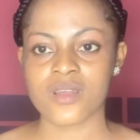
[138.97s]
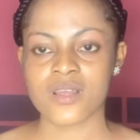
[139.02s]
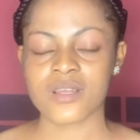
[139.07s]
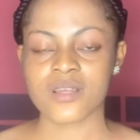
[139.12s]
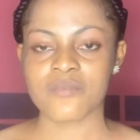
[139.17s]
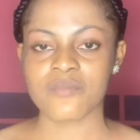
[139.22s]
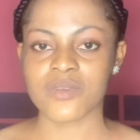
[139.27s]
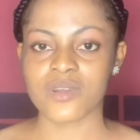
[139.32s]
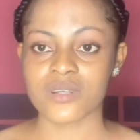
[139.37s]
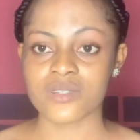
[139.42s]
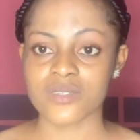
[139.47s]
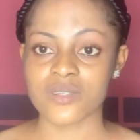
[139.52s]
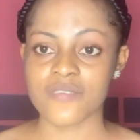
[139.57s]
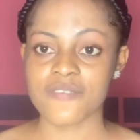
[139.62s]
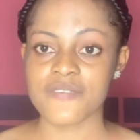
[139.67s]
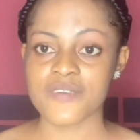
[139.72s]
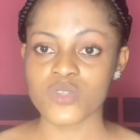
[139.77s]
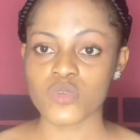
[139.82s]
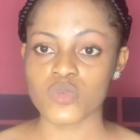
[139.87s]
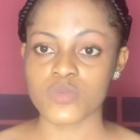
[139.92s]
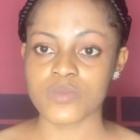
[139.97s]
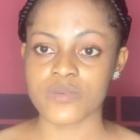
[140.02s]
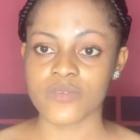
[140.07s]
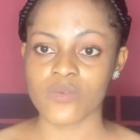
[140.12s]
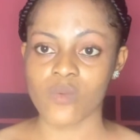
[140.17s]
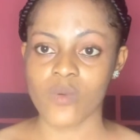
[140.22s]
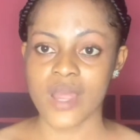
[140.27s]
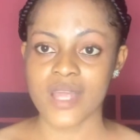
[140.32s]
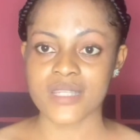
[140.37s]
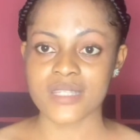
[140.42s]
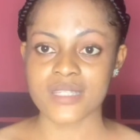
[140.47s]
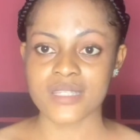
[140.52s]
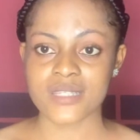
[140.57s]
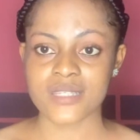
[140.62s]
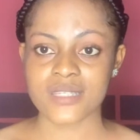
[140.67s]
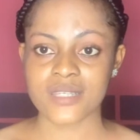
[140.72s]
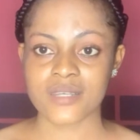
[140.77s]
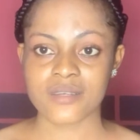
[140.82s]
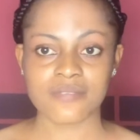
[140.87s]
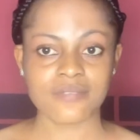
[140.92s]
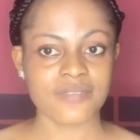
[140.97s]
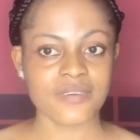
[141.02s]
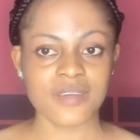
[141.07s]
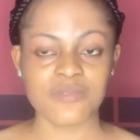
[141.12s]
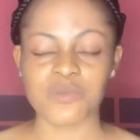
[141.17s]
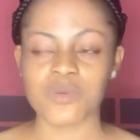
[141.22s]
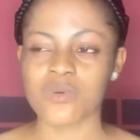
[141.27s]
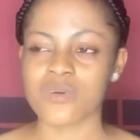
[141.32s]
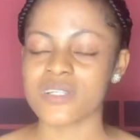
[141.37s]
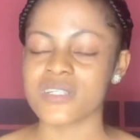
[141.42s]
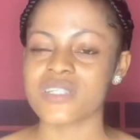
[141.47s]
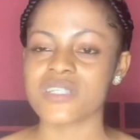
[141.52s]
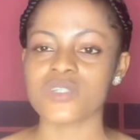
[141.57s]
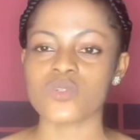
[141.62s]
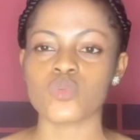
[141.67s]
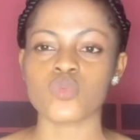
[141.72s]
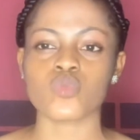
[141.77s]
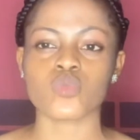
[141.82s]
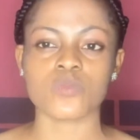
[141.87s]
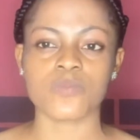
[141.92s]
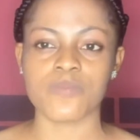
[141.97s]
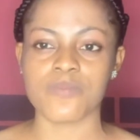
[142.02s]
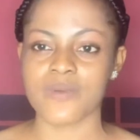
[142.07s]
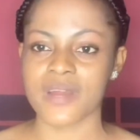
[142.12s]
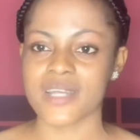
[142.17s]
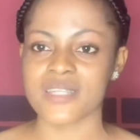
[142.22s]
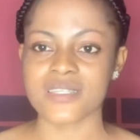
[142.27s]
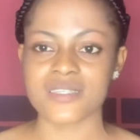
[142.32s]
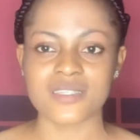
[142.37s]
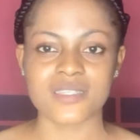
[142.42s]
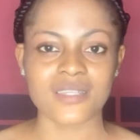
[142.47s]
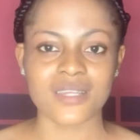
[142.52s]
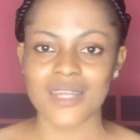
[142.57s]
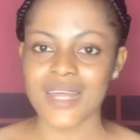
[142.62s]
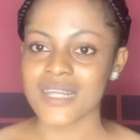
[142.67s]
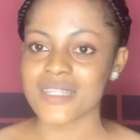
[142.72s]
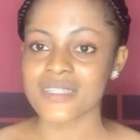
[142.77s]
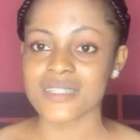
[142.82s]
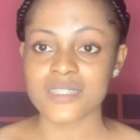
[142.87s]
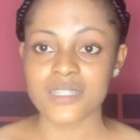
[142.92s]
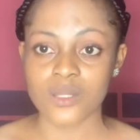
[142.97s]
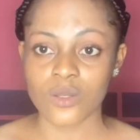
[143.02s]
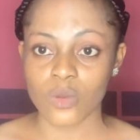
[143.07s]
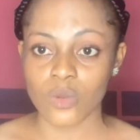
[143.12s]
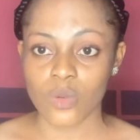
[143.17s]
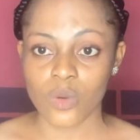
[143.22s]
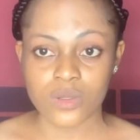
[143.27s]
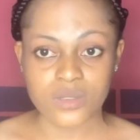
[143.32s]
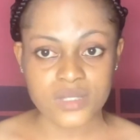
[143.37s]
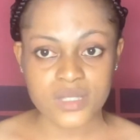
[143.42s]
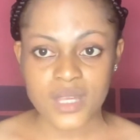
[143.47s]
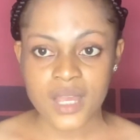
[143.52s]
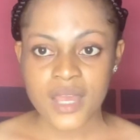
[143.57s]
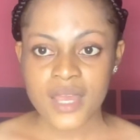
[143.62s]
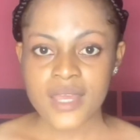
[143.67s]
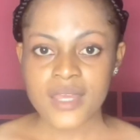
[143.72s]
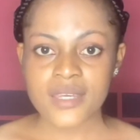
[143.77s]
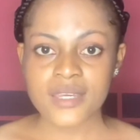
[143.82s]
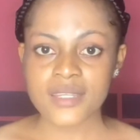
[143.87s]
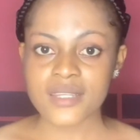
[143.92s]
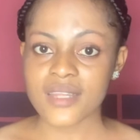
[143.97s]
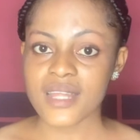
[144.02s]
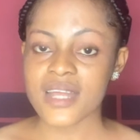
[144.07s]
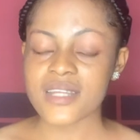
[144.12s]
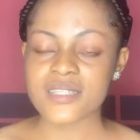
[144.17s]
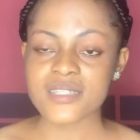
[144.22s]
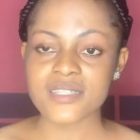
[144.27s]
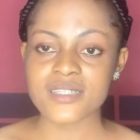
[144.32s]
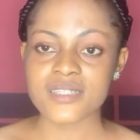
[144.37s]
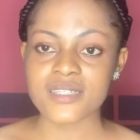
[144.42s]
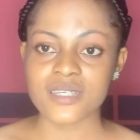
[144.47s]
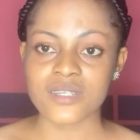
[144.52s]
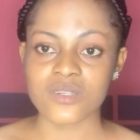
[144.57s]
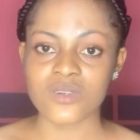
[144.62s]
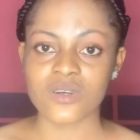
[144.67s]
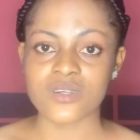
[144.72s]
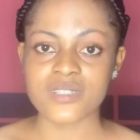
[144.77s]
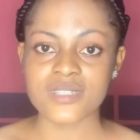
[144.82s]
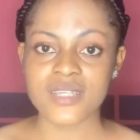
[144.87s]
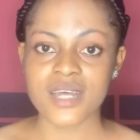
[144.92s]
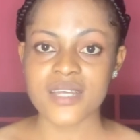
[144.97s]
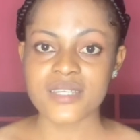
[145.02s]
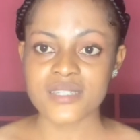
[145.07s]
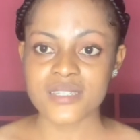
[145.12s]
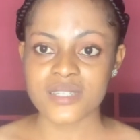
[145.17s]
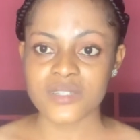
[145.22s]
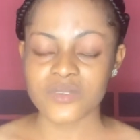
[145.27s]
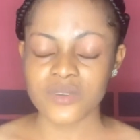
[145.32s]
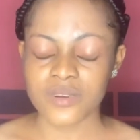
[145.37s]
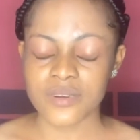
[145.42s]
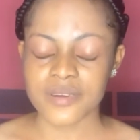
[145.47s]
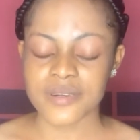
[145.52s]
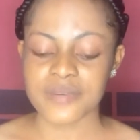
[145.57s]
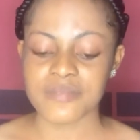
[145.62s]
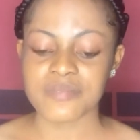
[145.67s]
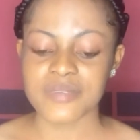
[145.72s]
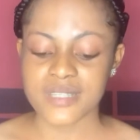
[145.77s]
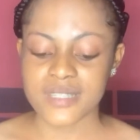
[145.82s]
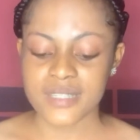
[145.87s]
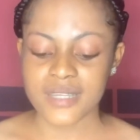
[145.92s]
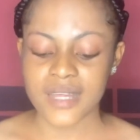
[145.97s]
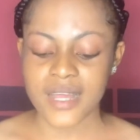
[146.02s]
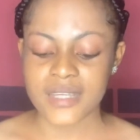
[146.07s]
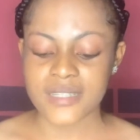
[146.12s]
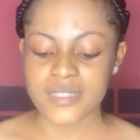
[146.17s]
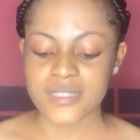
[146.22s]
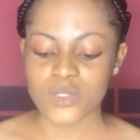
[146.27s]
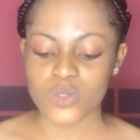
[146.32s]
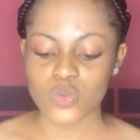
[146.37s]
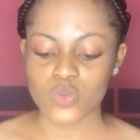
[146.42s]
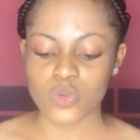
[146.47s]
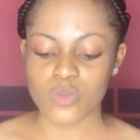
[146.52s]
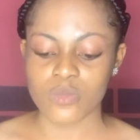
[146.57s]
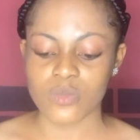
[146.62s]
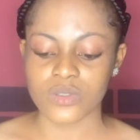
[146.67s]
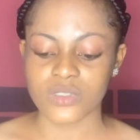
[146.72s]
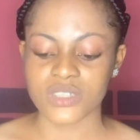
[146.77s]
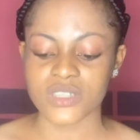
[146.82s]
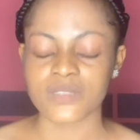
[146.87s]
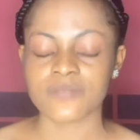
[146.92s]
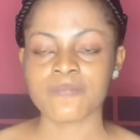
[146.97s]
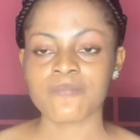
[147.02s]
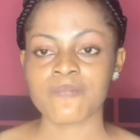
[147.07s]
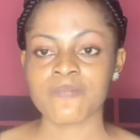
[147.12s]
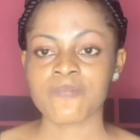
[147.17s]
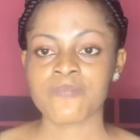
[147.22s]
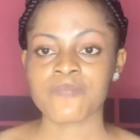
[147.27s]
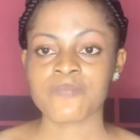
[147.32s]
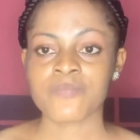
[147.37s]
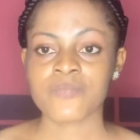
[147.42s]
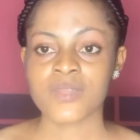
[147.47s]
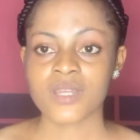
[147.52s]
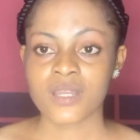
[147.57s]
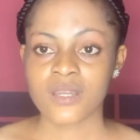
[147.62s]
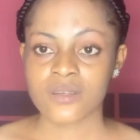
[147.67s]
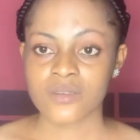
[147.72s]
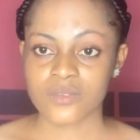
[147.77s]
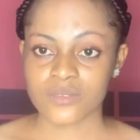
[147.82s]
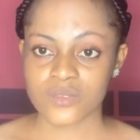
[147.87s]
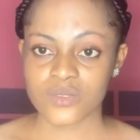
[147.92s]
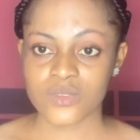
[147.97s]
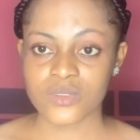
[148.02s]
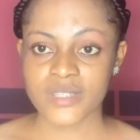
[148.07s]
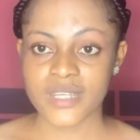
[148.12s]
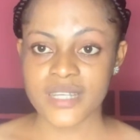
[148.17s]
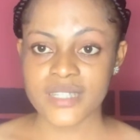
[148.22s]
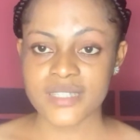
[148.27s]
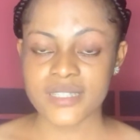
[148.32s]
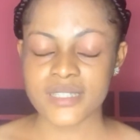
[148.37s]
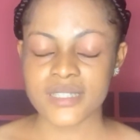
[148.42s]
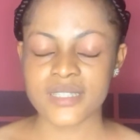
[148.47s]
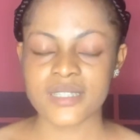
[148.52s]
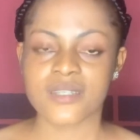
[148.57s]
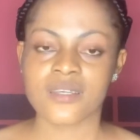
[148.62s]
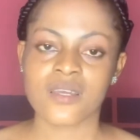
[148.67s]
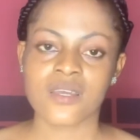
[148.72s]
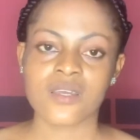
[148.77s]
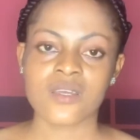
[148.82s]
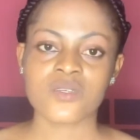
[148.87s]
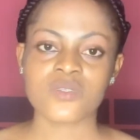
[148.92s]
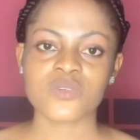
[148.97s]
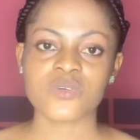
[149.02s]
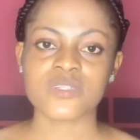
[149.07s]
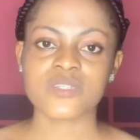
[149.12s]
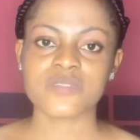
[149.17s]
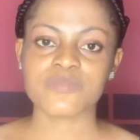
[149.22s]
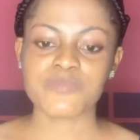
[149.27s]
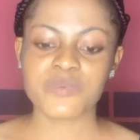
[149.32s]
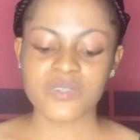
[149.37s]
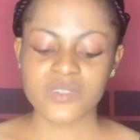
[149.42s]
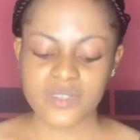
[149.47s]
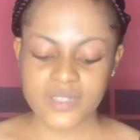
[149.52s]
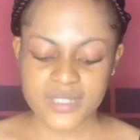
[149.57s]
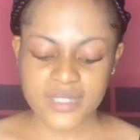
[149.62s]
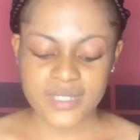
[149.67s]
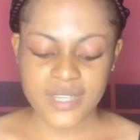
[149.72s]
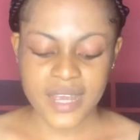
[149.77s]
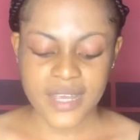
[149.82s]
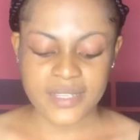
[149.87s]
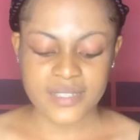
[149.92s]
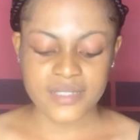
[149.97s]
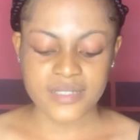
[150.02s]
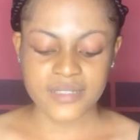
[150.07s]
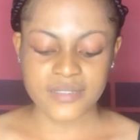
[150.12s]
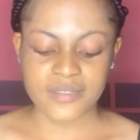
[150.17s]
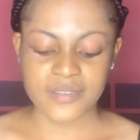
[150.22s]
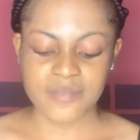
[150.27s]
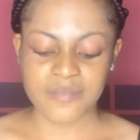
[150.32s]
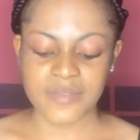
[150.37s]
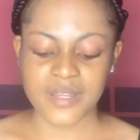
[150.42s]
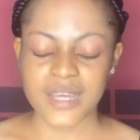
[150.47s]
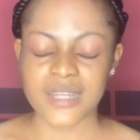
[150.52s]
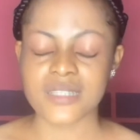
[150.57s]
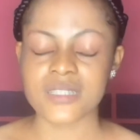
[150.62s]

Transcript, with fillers: because your face will be white. But because the thing is too bright, it lightens a lot. It lightens a lot. That's Stay Young cream. It lightens so much. Do you get it? So the product now is a cream that